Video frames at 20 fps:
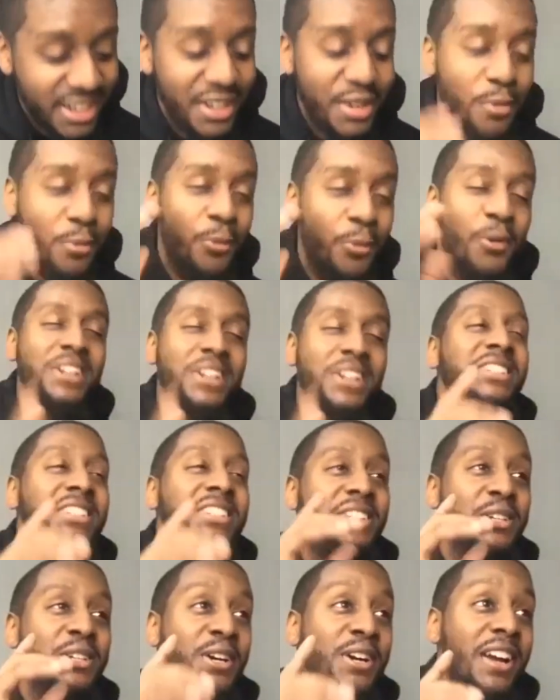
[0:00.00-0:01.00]
What's All
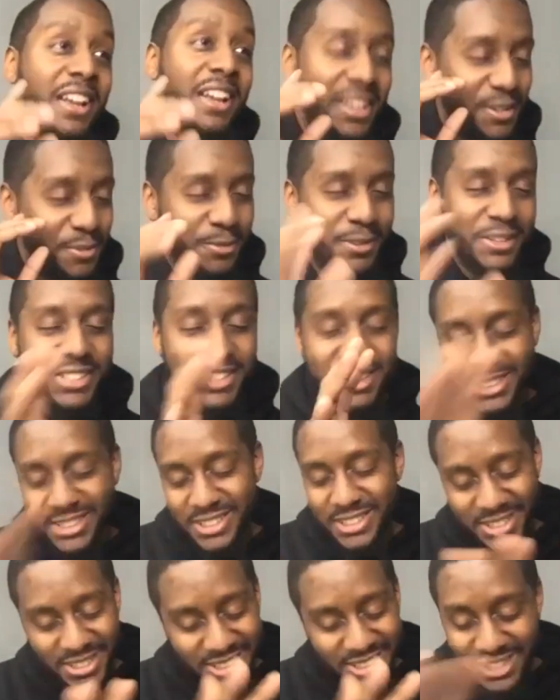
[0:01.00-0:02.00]
your, right. which
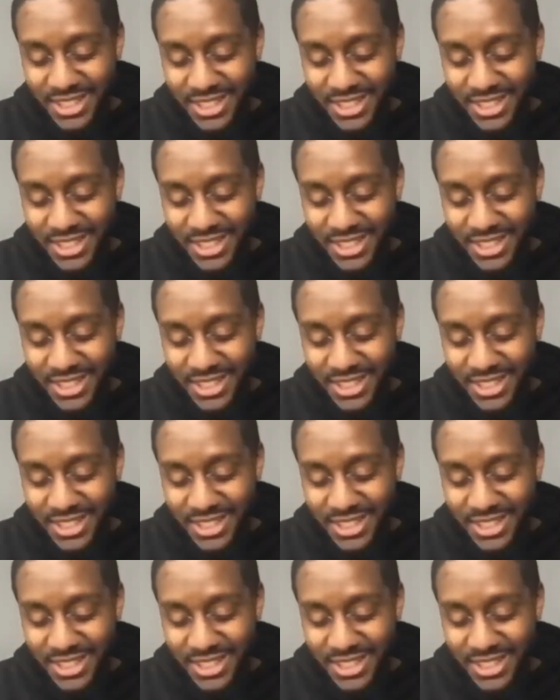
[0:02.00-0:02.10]
is.